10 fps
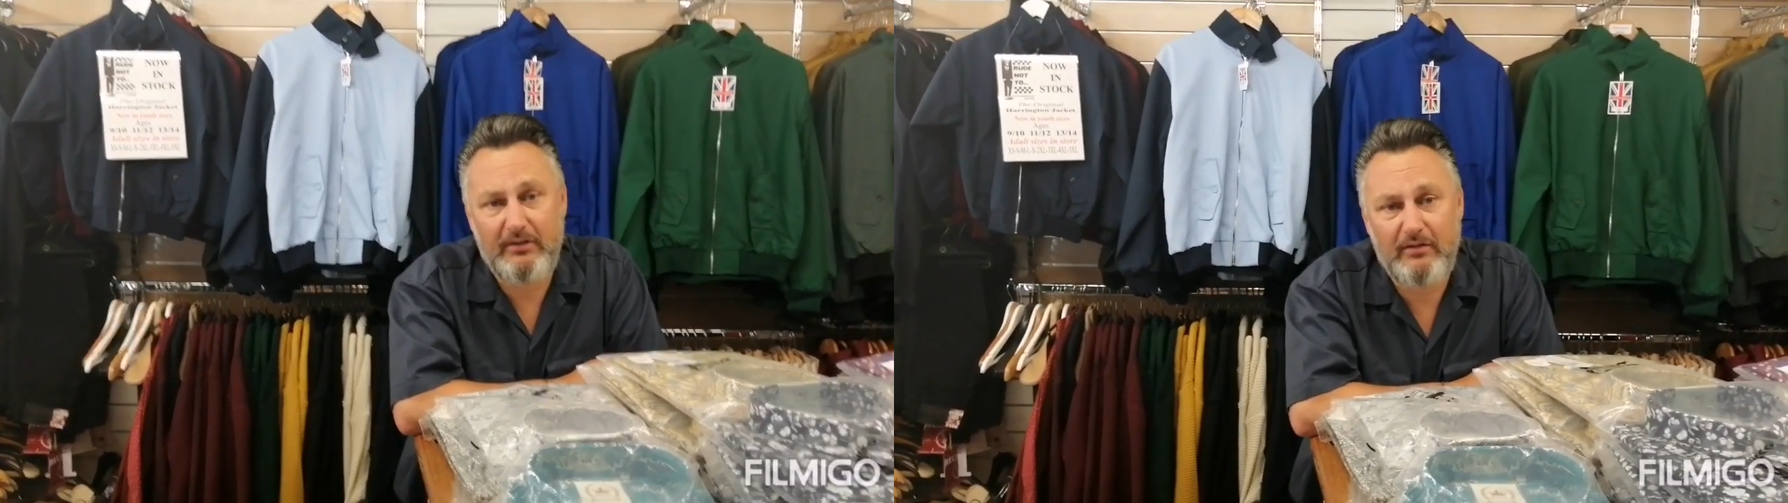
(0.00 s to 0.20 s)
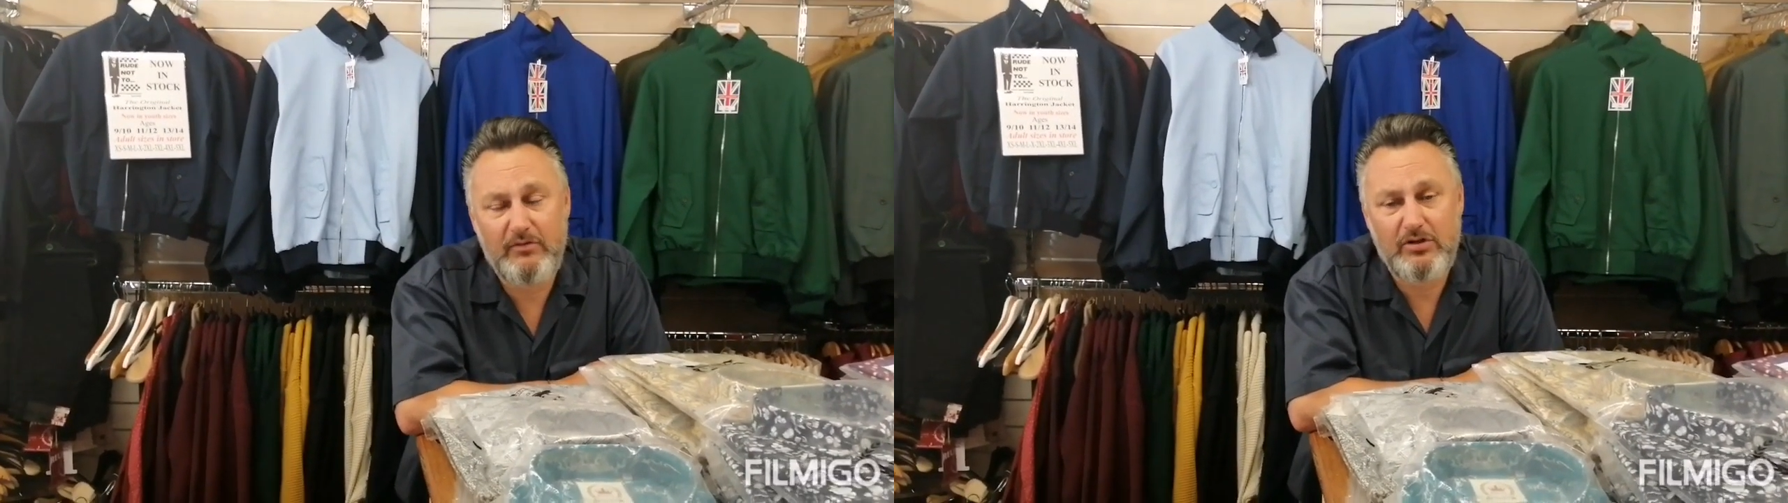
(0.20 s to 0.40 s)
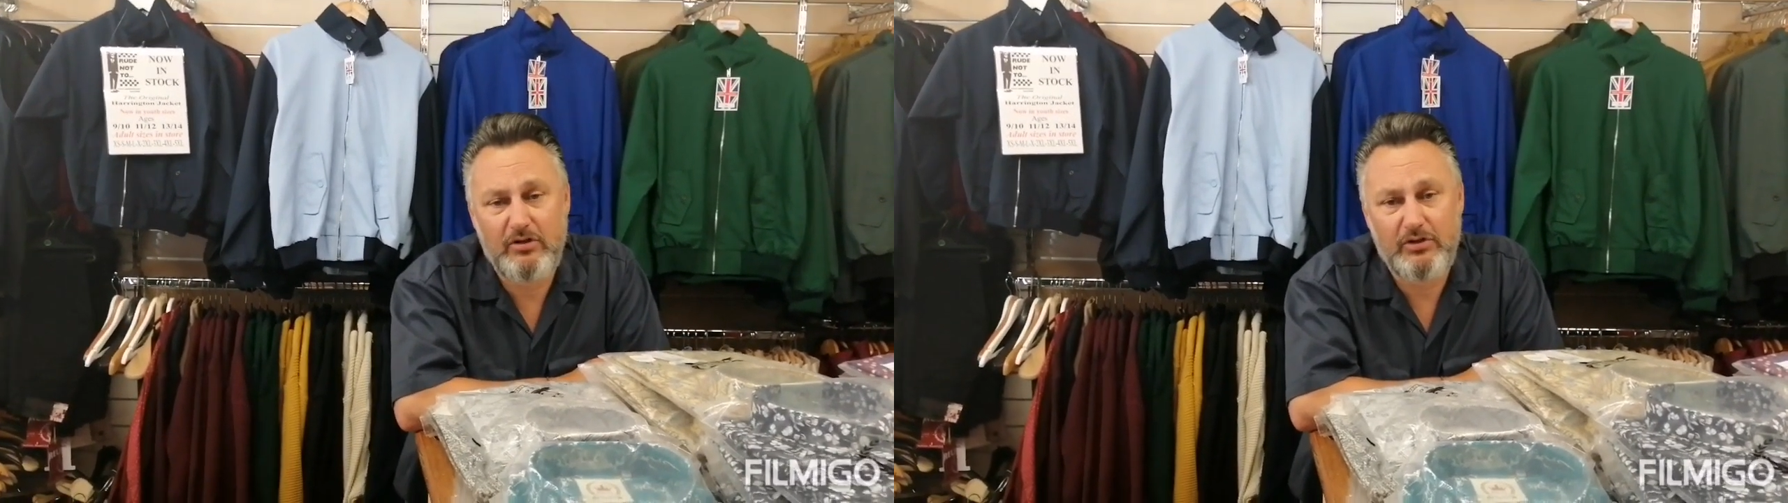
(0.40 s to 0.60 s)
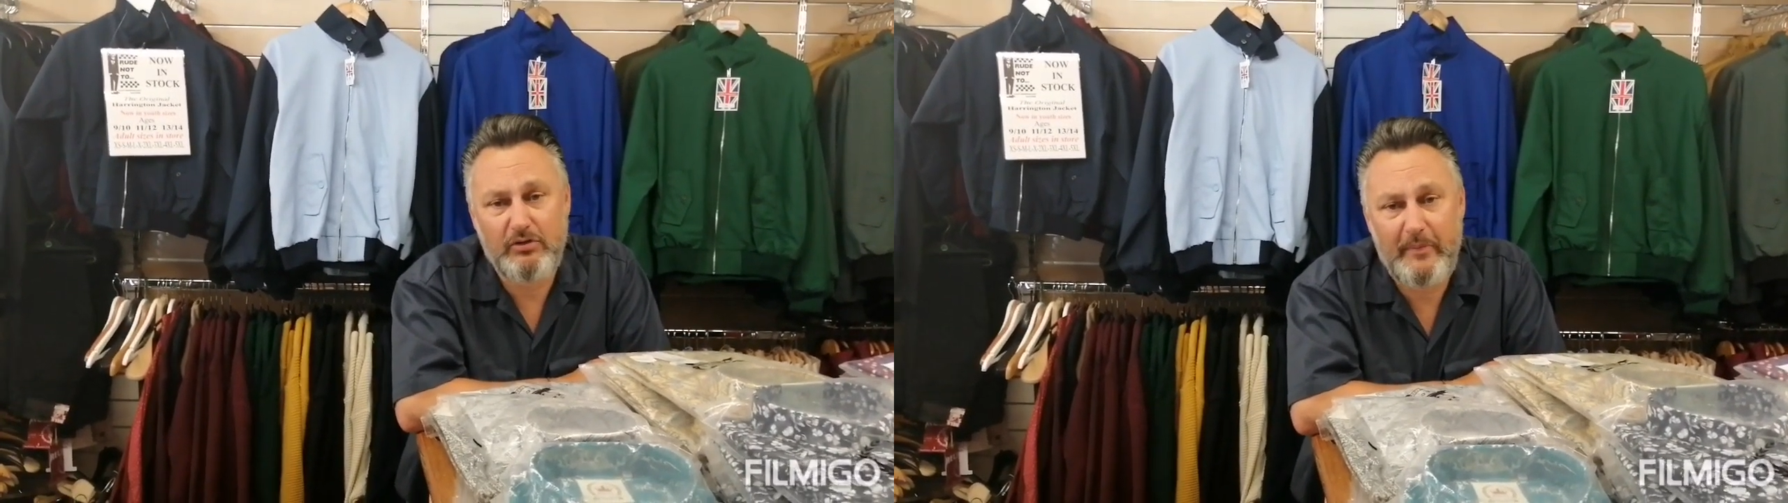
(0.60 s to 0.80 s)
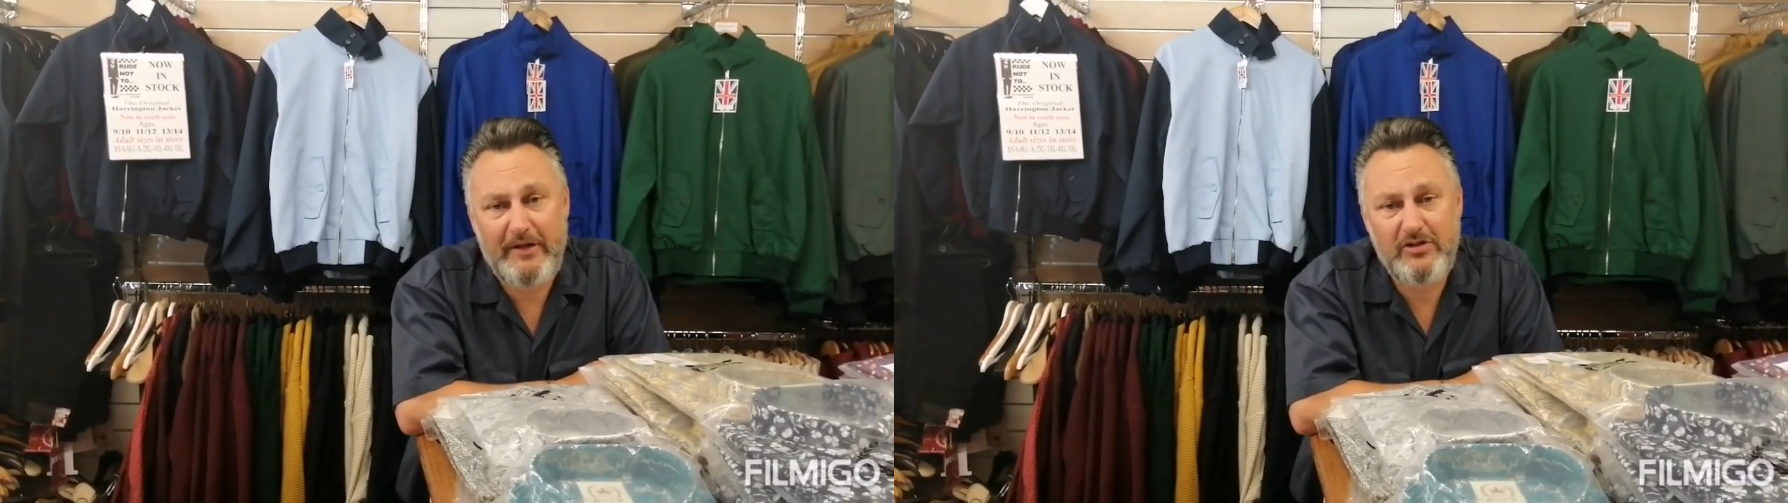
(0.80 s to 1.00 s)
you know, just got
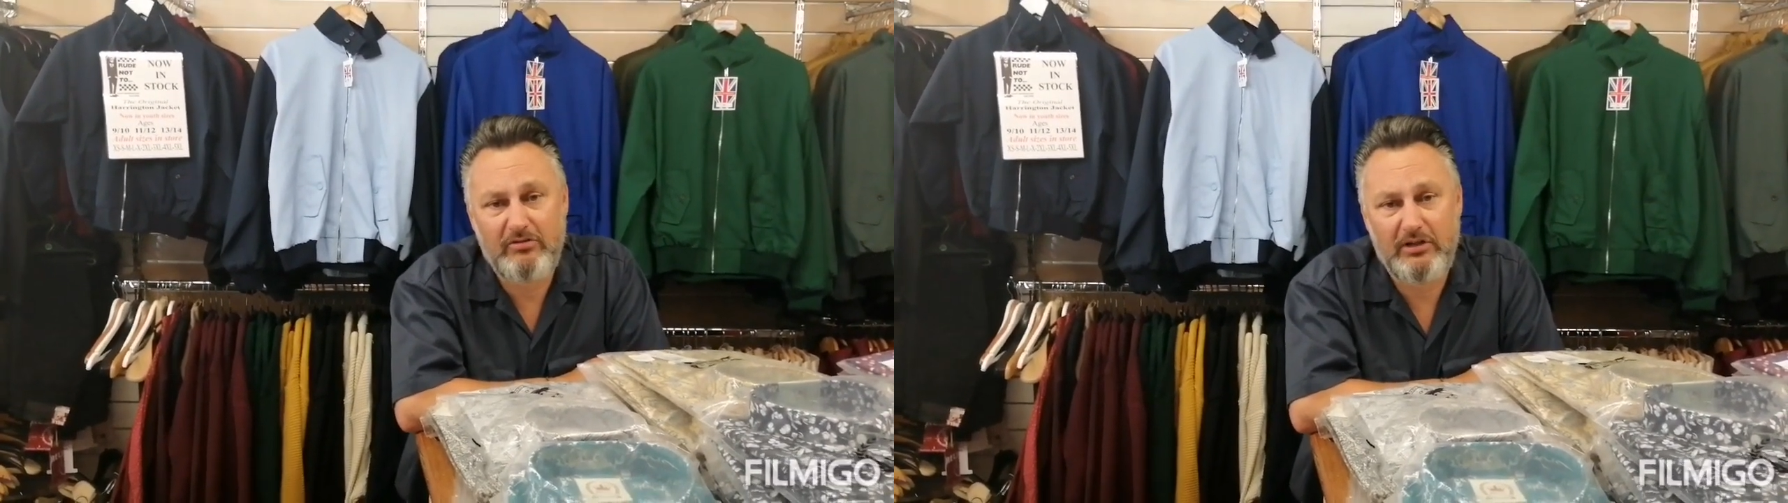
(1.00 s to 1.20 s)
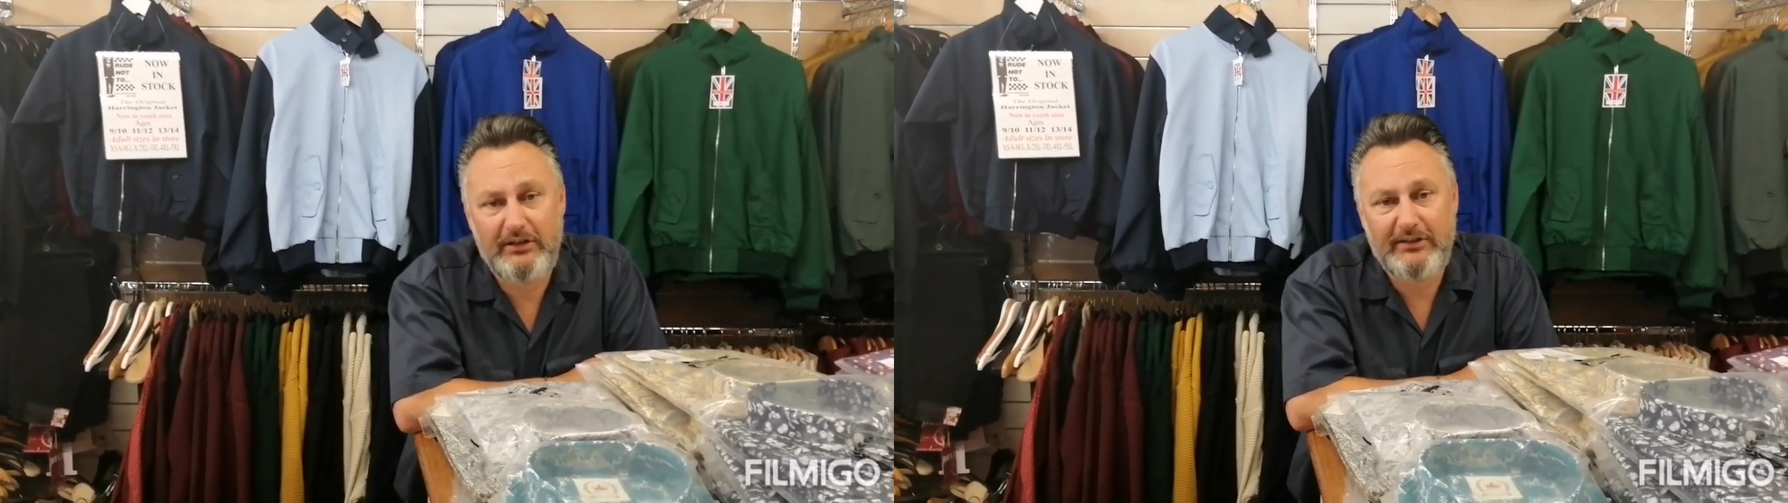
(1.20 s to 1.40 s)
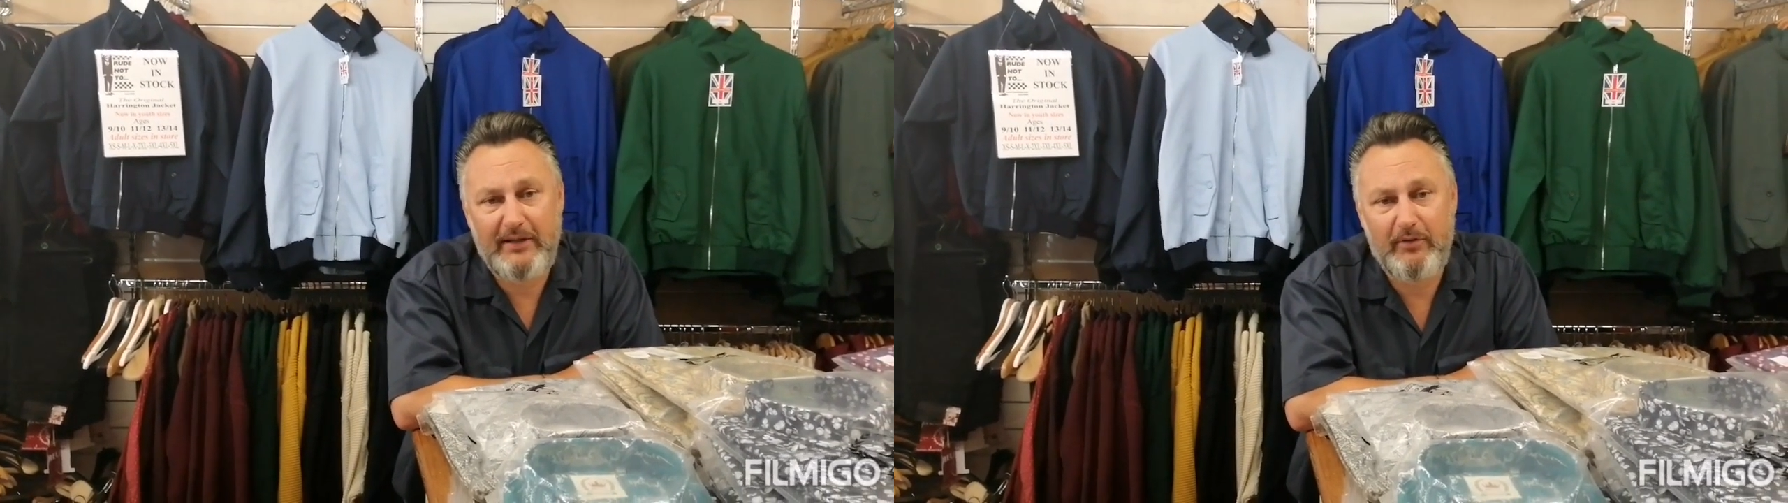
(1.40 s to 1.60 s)
to do our best really,